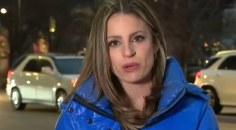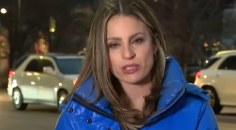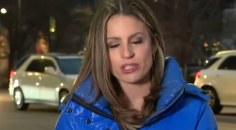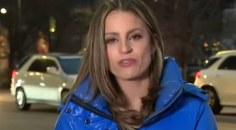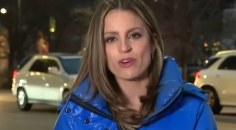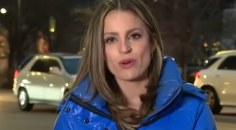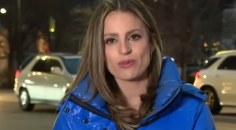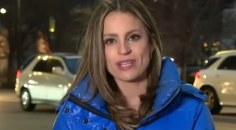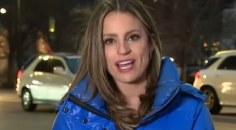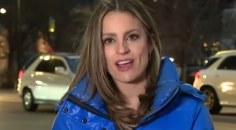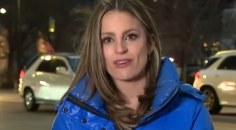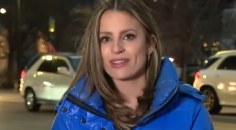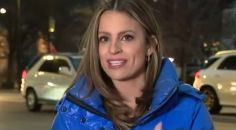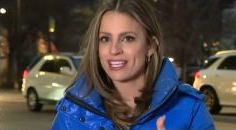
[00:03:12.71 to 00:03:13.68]
Put the phone
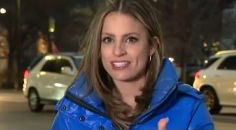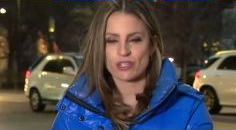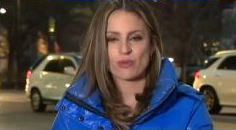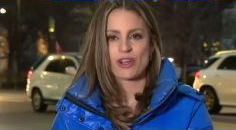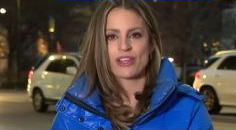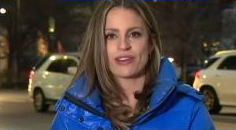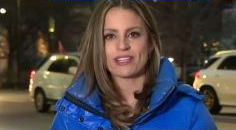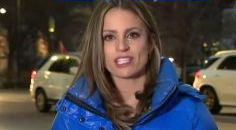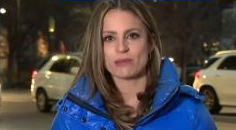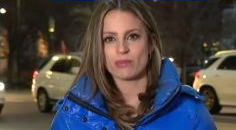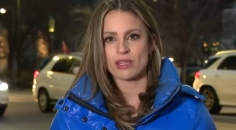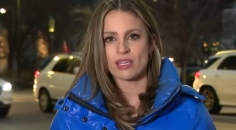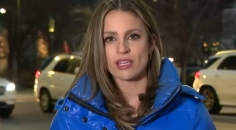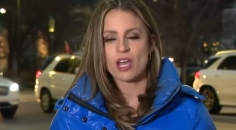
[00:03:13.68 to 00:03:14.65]
down, get to where you need to
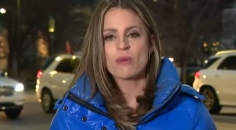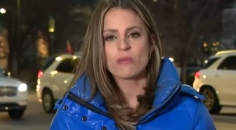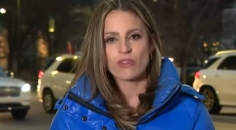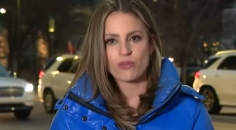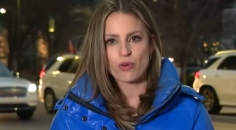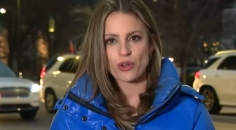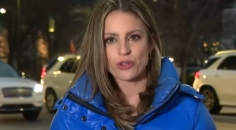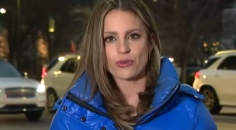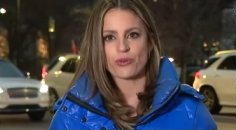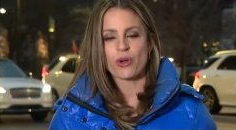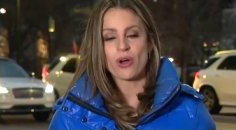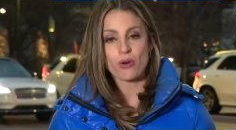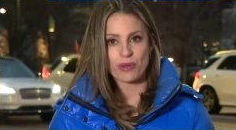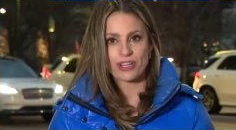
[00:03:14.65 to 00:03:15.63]
be before you
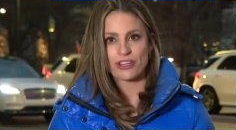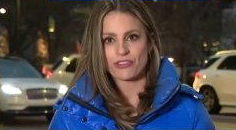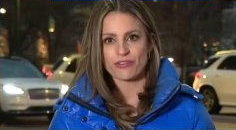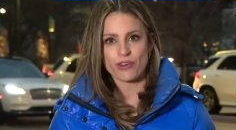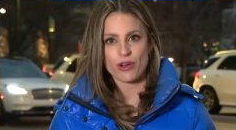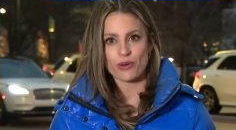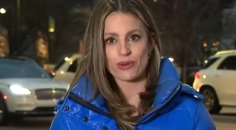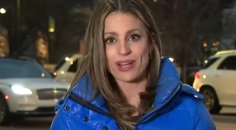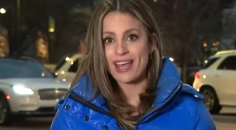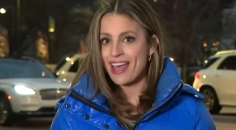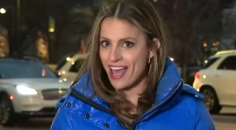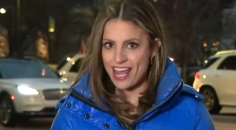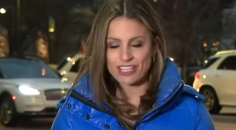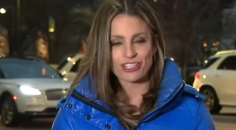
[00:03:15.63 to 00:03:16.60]
open your phone
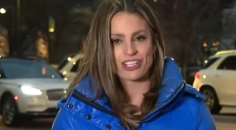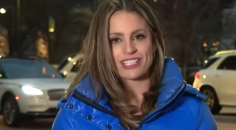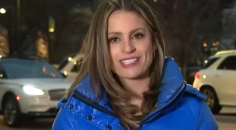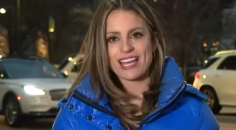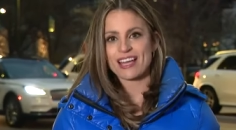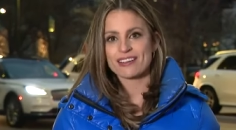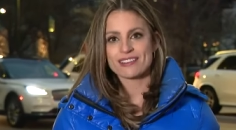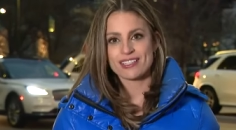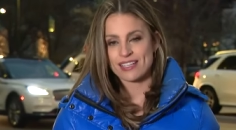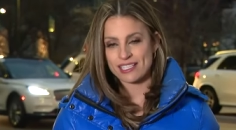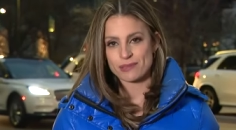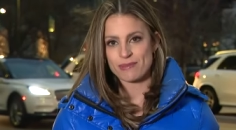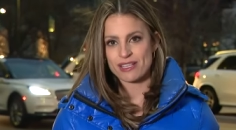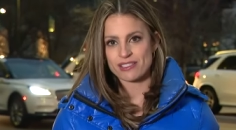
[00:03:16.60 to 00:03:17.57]
and look at that
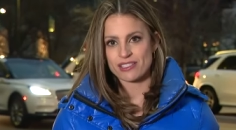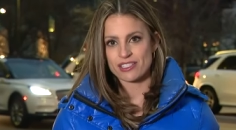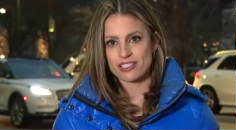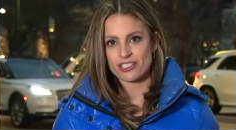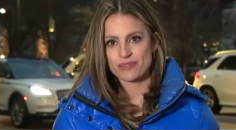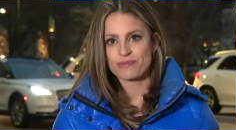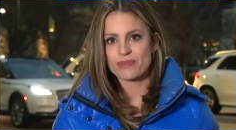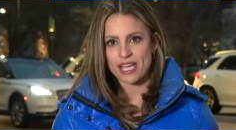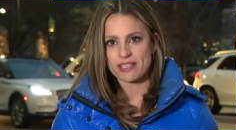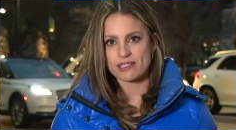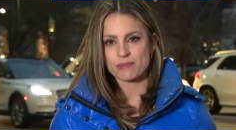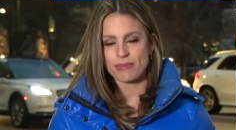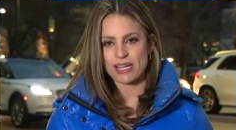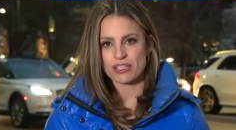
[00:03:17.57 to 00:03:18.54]
text message.
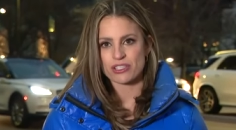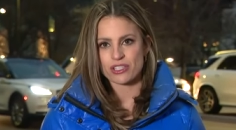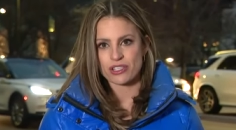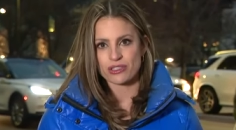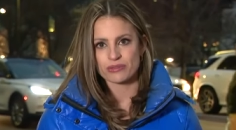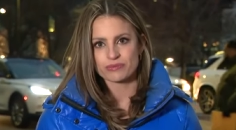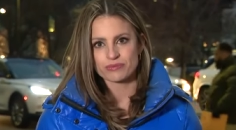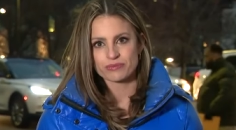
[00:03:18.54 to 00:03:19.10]
Guys, back to you.